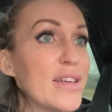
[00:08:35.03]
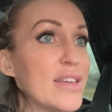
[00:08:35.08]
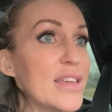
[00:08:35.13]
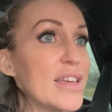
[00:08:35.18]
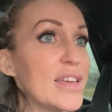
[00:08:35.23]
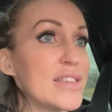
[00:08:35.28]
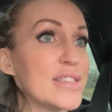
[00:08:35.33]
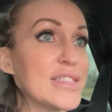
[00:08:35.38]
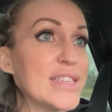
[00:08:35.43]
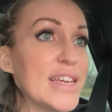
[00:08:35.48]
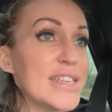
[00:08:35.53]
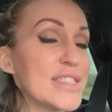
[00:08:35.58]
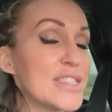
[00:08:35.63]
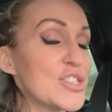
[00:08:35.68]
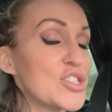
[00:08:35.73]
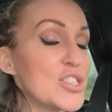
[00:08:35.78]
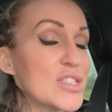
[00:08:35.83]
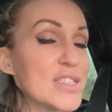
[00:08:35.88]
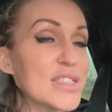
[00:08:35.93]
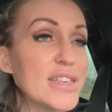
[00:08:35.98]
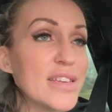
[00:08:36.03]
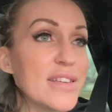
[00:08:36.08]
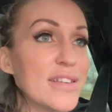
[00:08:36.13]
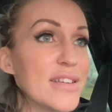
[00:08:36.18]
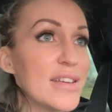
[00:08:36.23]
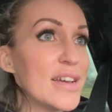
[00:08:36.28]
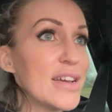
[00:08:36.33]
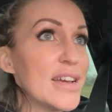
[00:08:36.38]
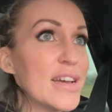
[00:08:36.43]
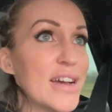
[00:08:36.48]
it it's just
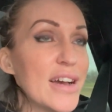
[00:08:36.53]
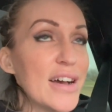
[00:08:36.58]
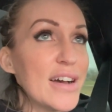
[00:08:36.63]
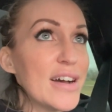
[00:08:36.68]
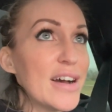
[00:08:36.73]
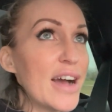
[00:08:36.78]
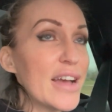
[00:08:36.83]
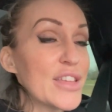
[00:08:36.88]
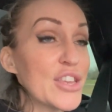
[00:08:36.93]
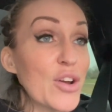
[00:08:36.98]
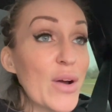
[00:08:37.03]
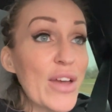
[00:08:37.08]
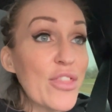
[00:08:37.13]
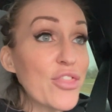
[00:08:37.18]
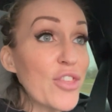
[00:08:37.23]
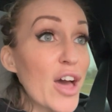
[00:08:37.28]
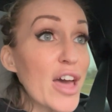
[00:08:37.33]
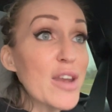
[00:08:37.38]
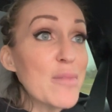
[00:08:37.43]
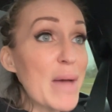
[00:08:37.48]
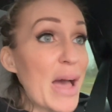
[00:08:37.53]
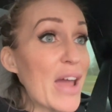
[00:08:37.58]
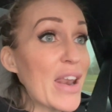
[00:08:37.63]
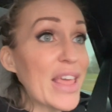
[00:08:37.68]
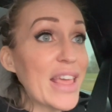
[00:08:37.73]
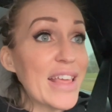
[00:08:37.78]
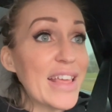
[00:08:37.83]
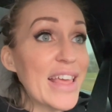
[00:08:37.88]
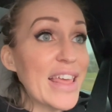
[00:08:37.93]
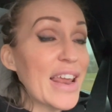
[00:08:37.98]
you know, I thought about
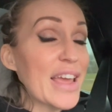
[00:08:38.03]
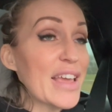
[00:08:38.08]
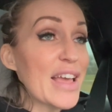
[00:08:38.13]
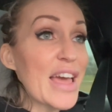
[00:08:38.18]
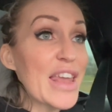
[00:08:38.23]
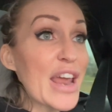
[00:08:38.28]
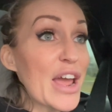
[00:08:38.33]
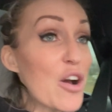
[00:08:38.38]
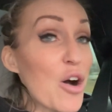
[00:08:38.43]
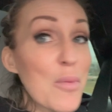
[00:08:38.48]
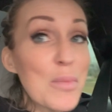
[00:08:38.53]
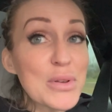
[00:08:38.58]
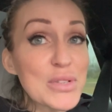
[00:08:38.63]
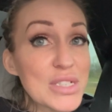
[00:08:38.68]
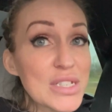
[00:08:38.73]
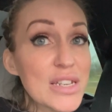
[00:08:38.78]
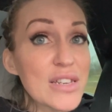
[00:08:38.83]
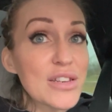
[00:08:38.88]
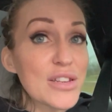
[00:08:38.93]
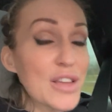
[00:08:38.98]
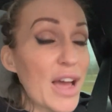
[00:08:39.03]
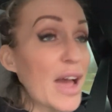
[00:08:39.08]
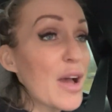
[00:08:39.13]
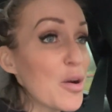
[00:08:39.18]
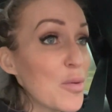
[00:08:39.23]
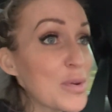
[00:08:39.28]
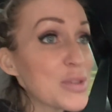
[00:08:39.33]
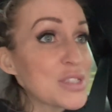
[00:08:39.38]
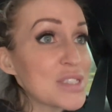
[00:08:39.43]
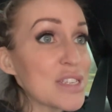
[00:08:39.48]
it and I and I almost didn't I
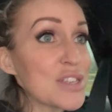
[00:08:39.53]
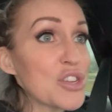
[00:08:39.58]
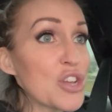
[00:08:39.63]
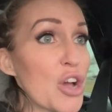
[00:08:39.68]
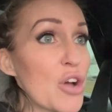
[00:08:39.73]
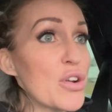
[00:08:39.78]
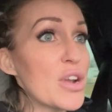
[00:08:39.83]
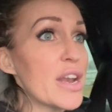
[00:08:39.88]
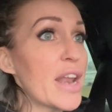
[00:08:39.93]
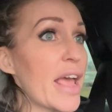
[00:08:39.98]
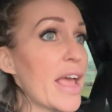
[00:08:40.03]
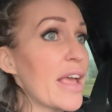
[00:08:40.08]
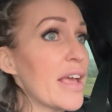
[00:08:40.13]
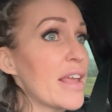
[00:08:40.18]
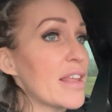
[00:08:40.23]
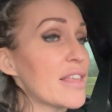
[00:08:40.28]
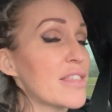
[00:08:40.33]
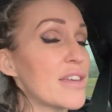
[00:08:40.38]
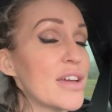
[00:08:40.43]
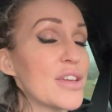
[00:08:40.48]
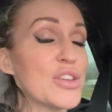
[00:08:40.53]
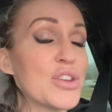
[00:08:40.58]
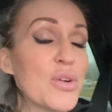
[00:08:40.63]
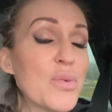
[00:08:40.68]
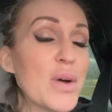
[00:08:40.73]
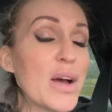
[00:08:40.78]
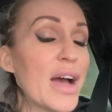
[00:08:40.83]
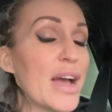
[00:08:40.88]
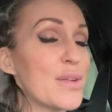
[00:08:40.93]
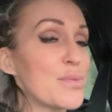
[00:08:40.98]
almost didn't go today and I thought, you know
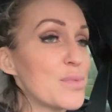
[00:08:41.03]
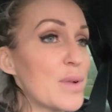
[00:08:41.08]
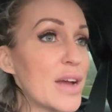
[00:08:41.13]
what, I,